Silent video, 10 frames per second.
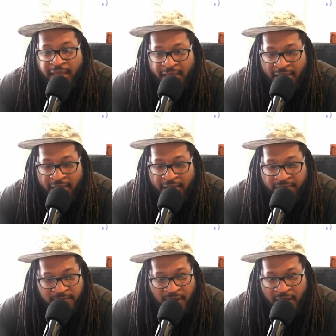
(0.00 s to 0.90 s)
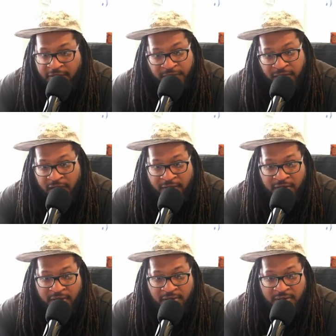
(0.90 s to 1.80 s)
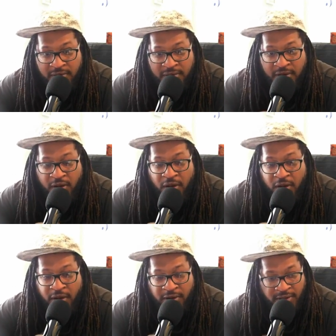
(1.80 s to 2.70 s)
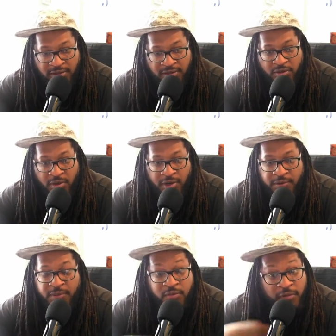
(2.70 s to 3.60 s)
and find your favorite artist or